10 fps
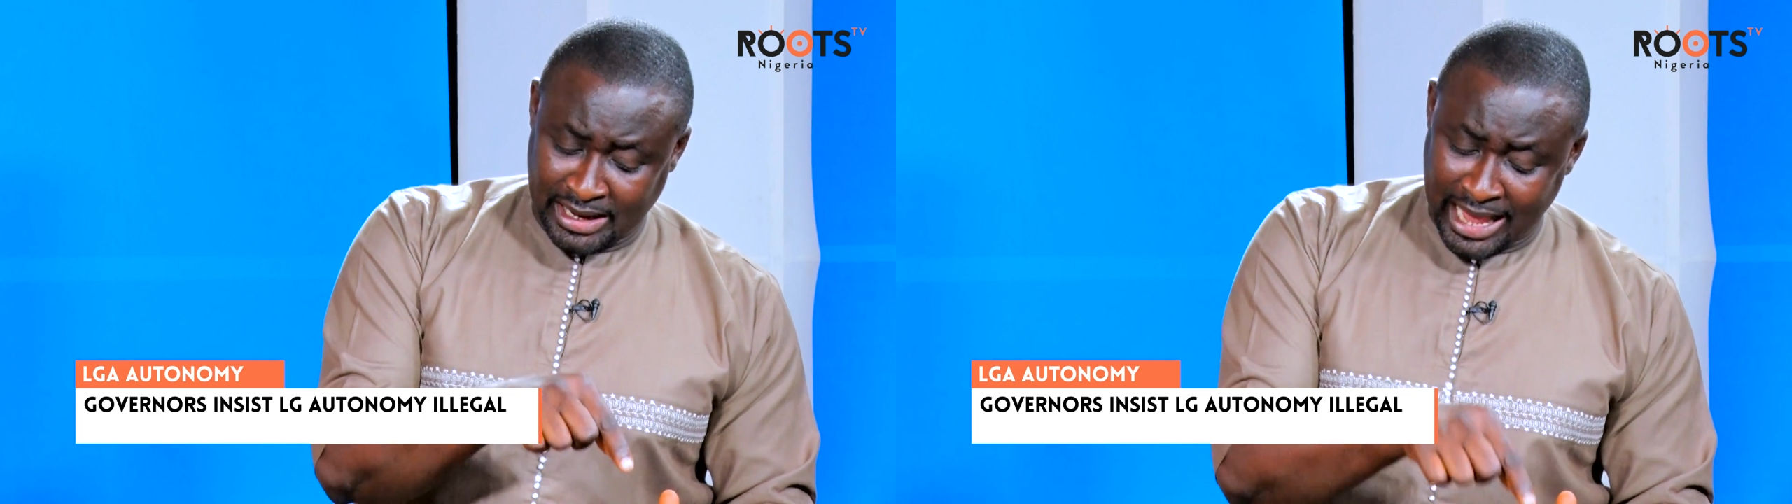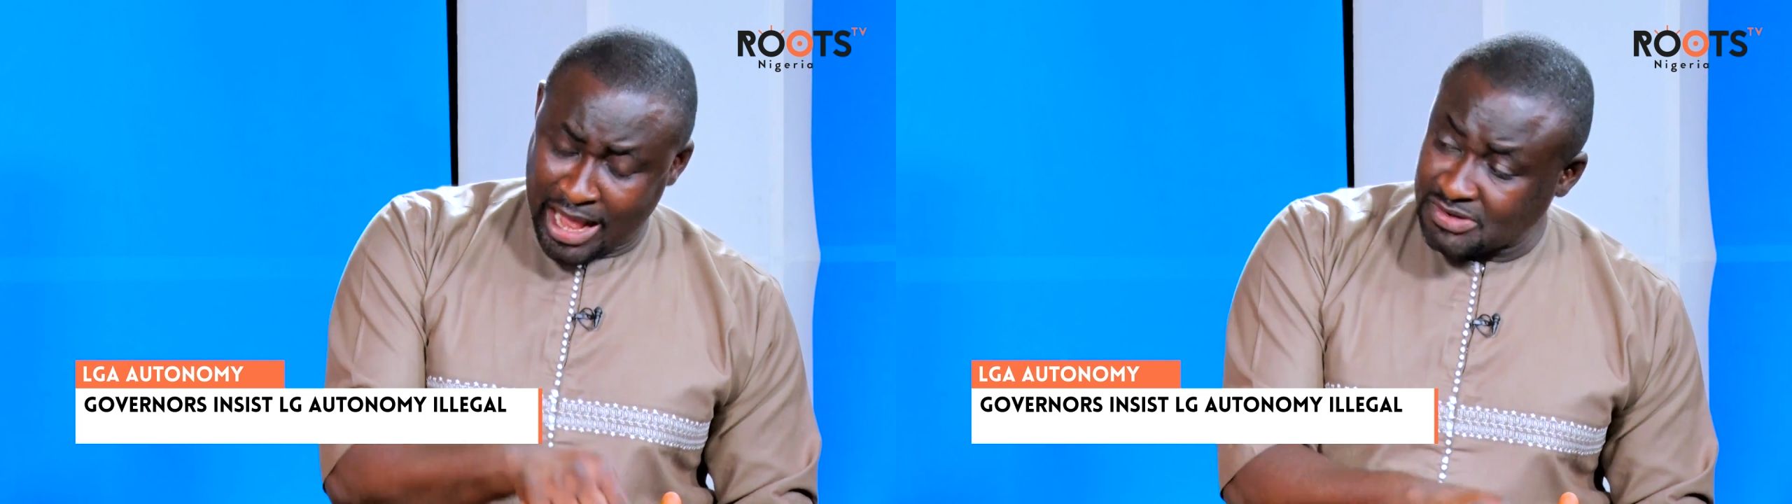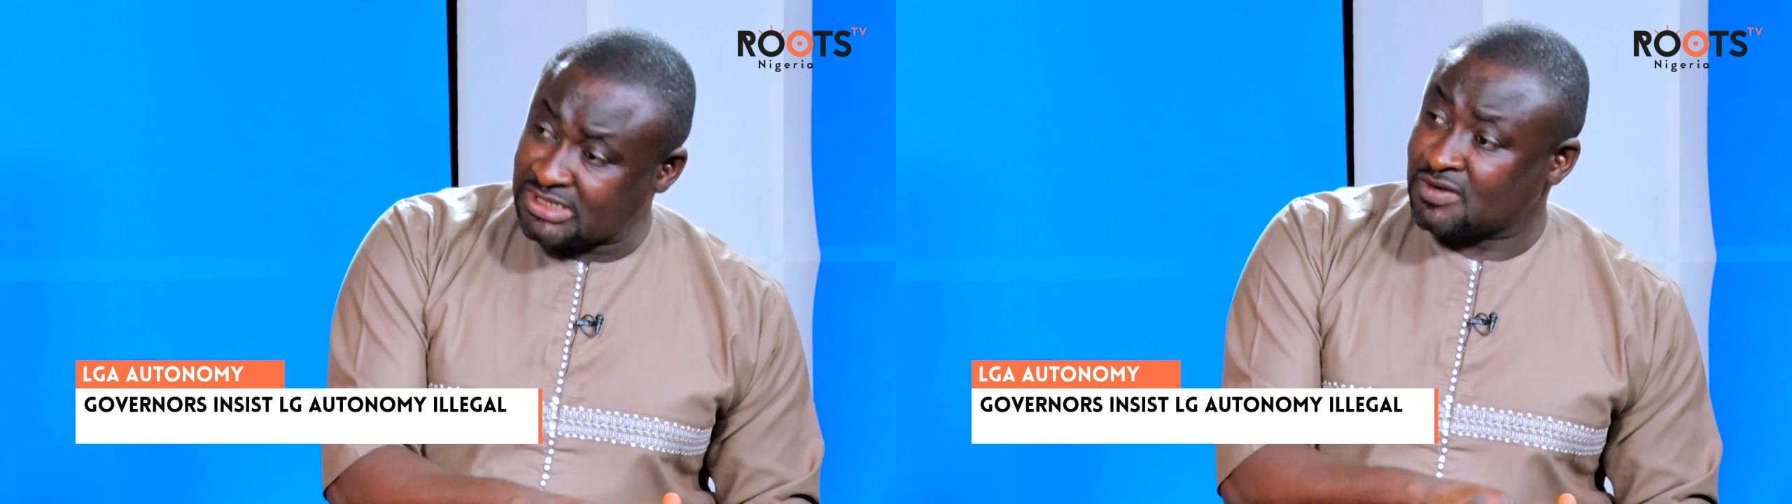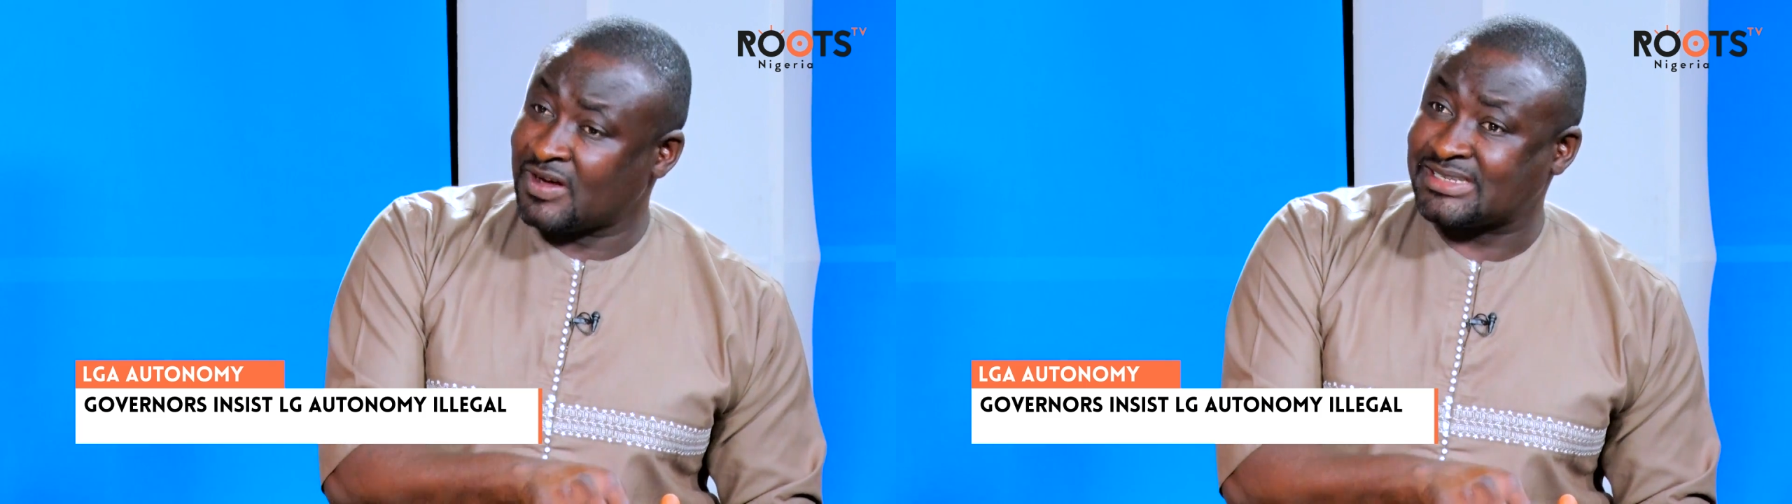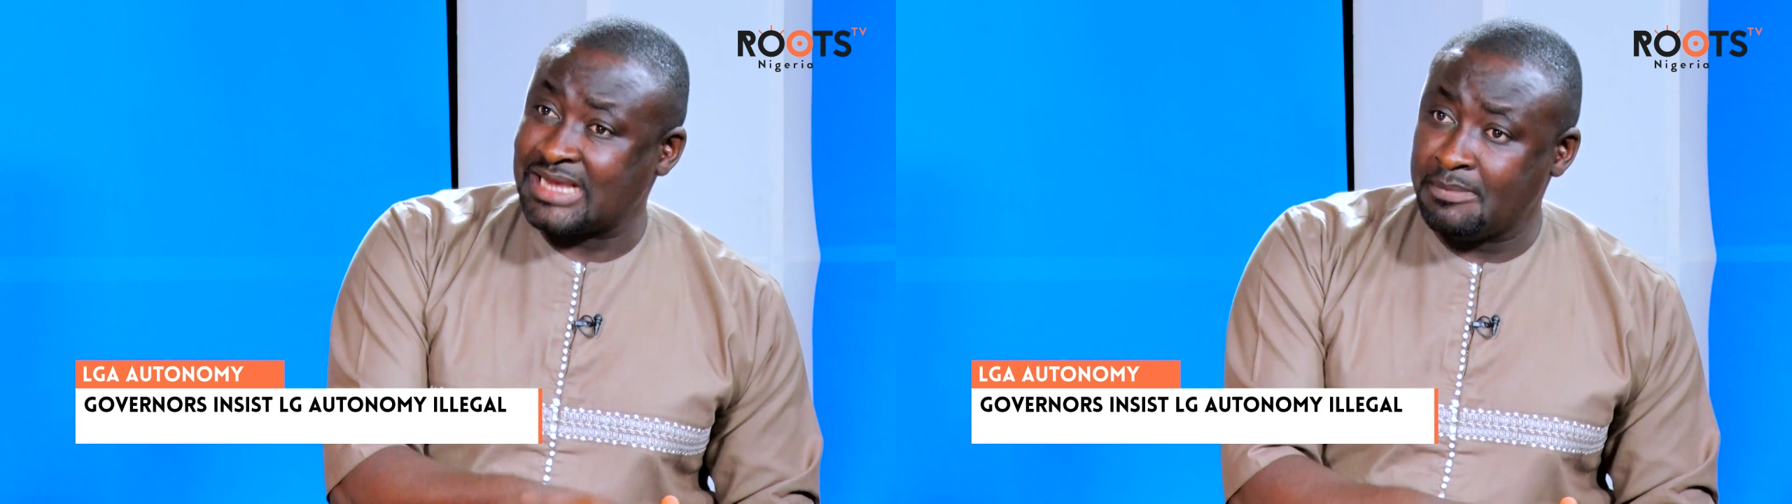houses of
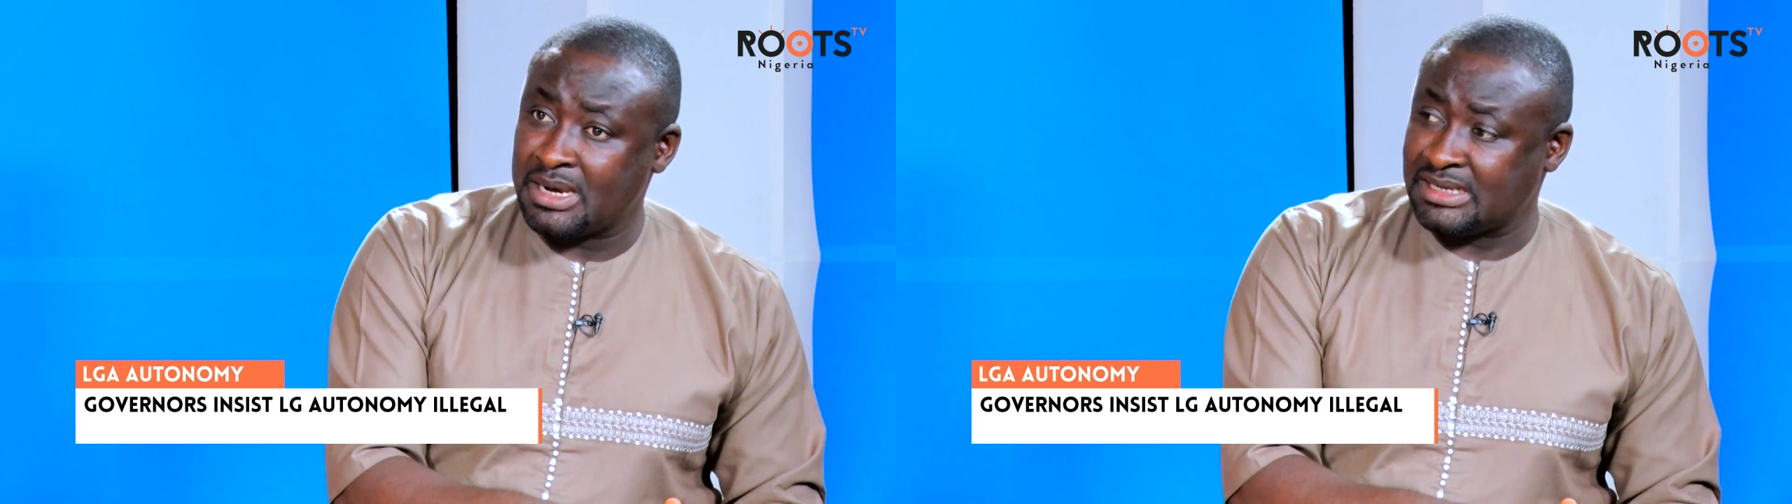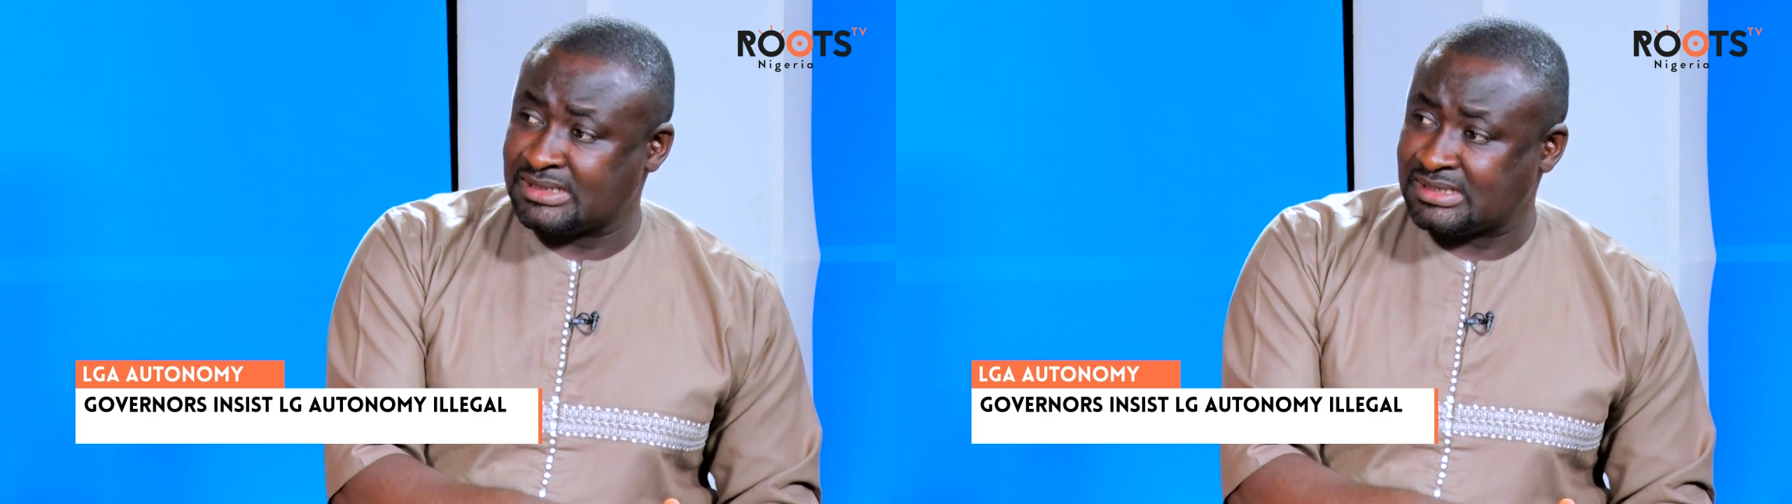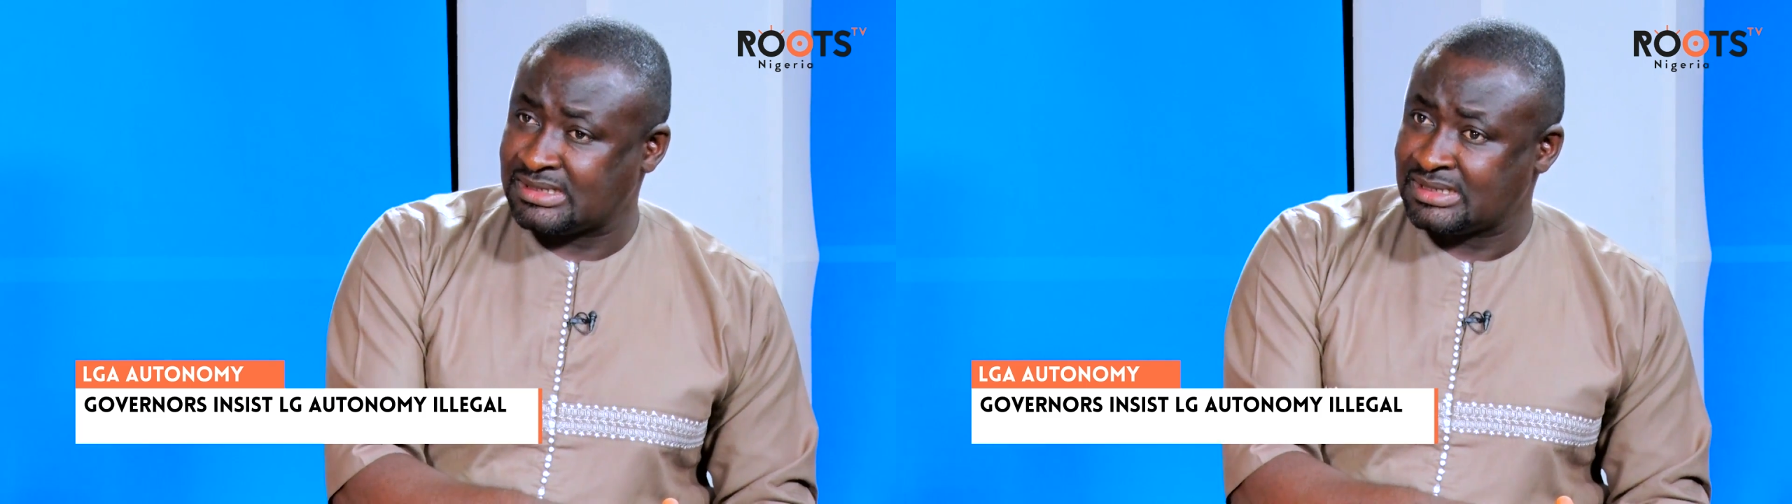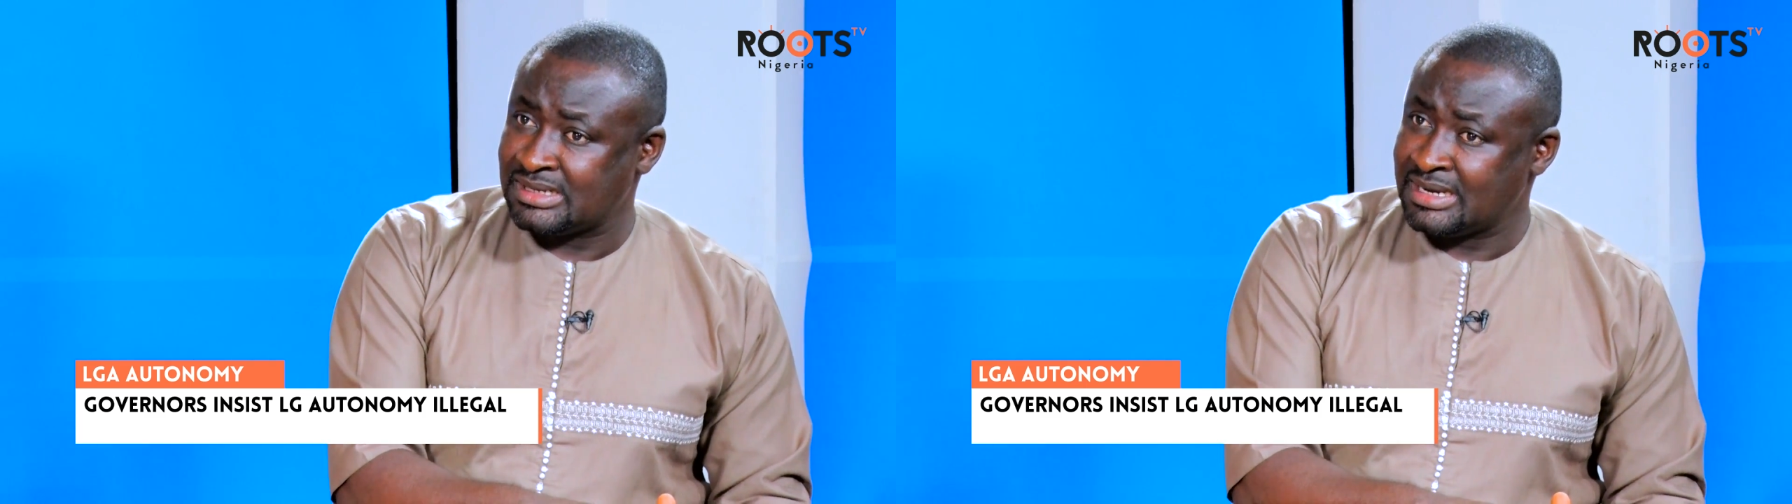assemblies